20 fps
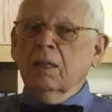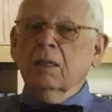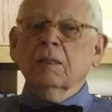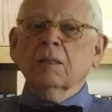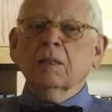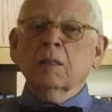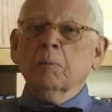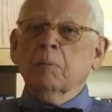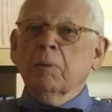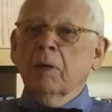
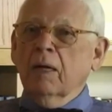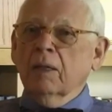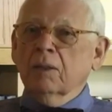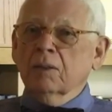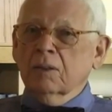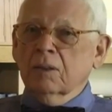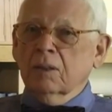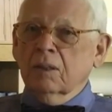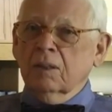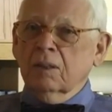and
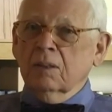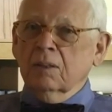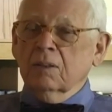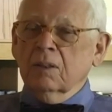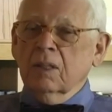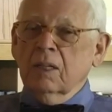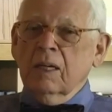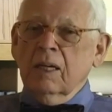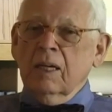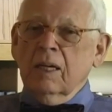
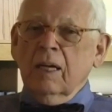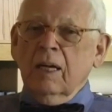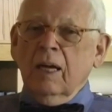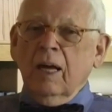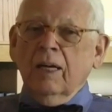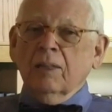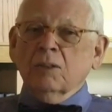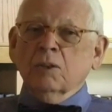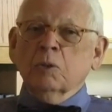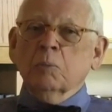capacities
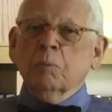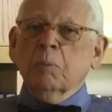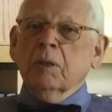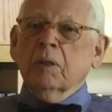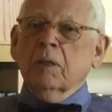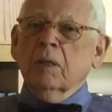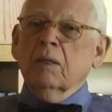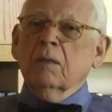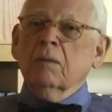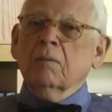as to
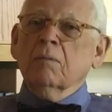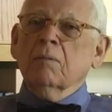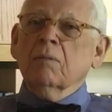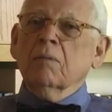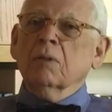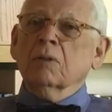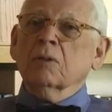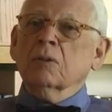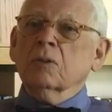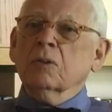
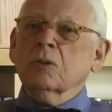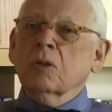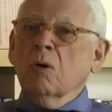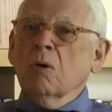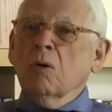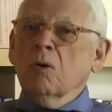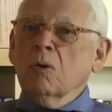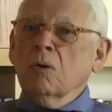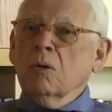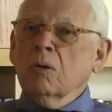become the
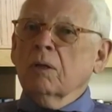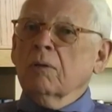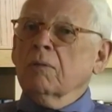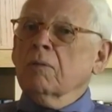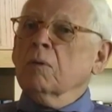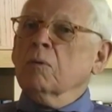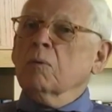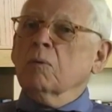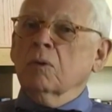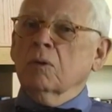soul
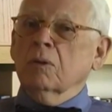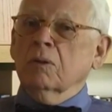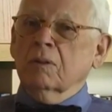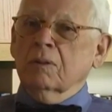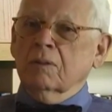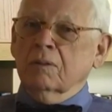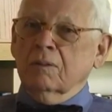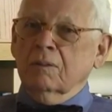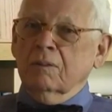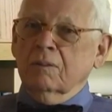of the
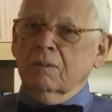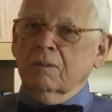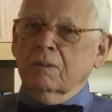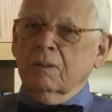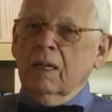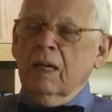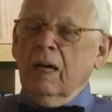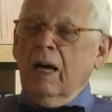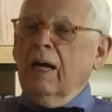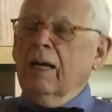world,
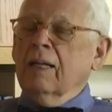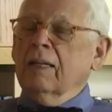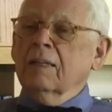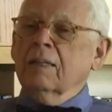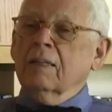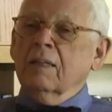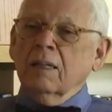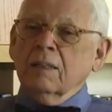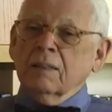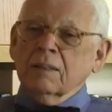
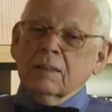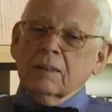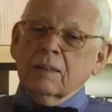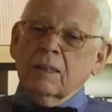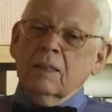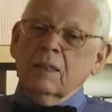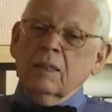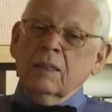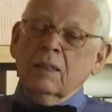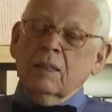and thus
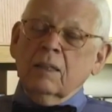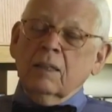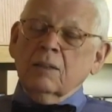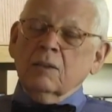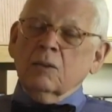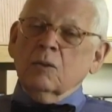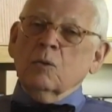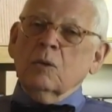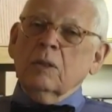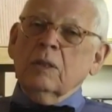
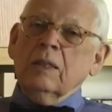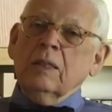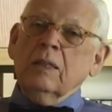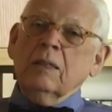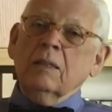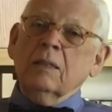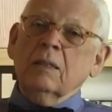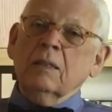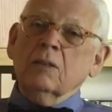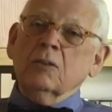to
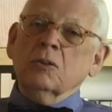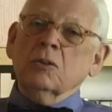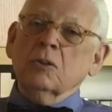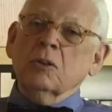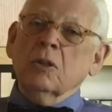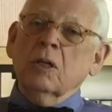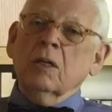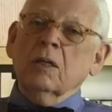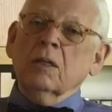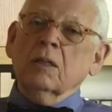lead
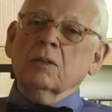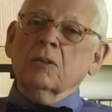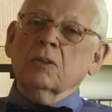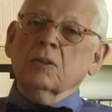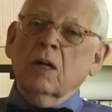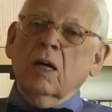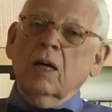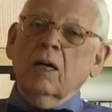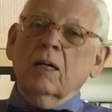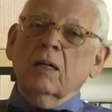this young
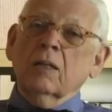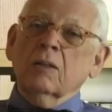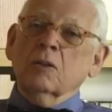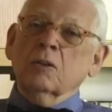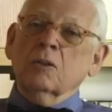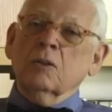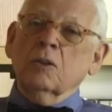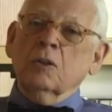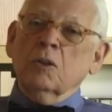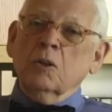
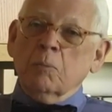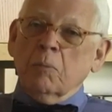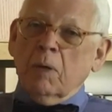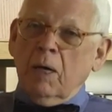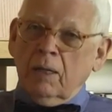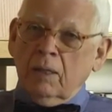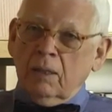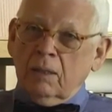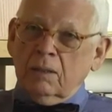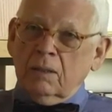child,
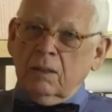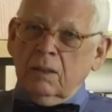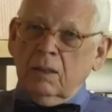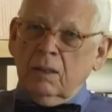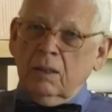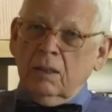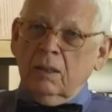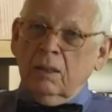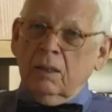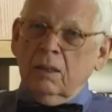
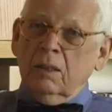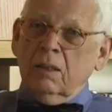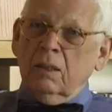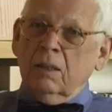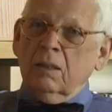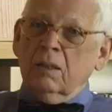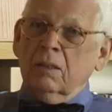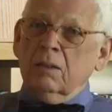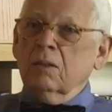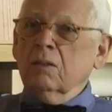humanity,
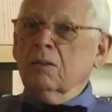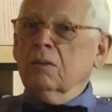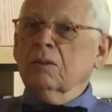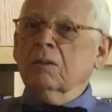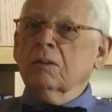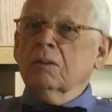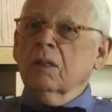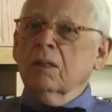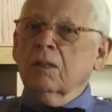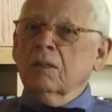to the
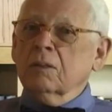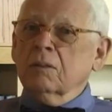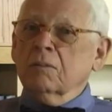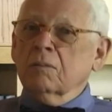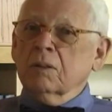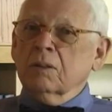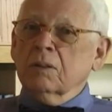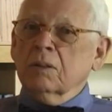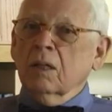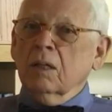stage
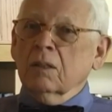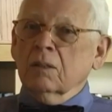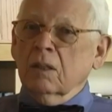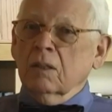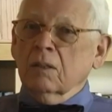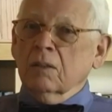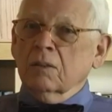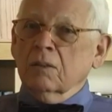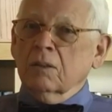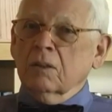of its
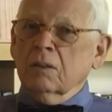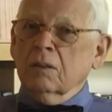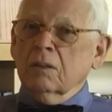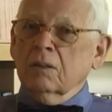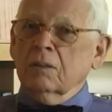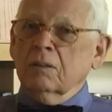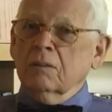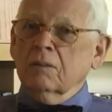adulthood.